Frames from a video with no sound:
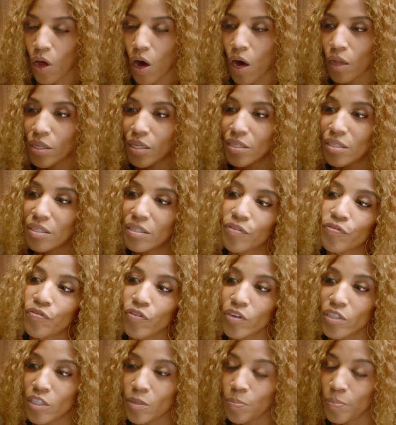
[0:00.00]
on the
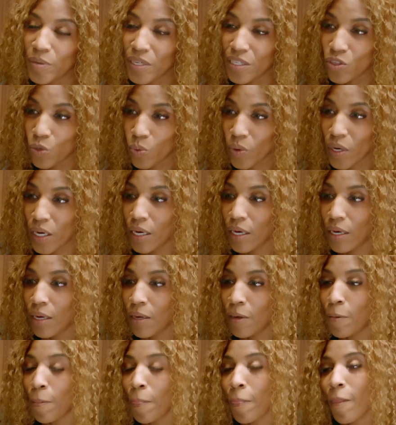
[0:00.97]
difference
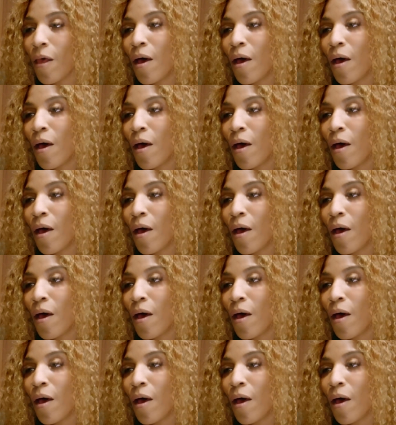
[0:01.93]
between